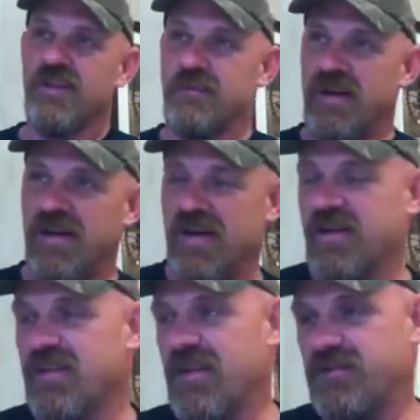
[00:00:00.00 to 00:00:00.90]
about
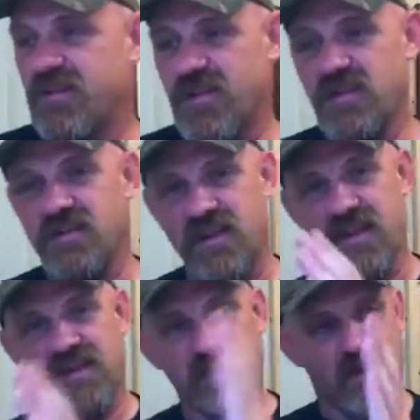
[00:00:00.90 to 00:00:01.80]
how they have to teach the
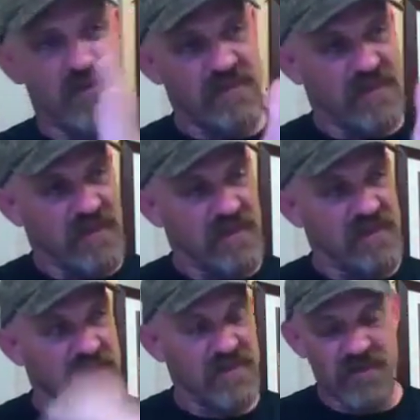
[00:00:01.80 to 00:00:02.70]
kids certain
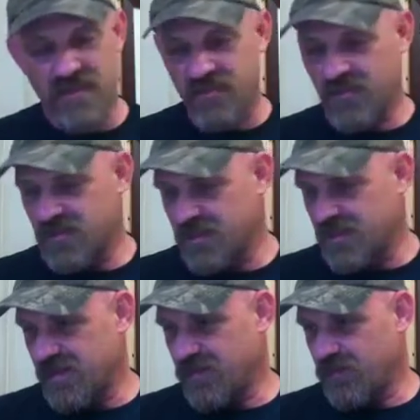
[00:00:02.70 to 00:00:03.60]
things. What's
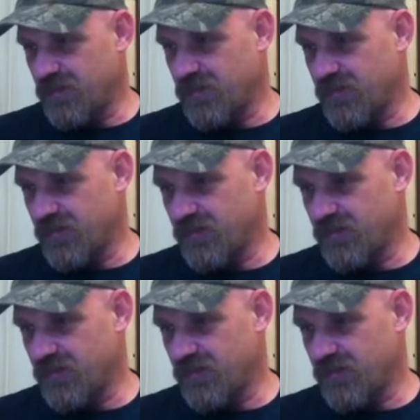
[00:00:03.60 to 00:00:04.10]
it called?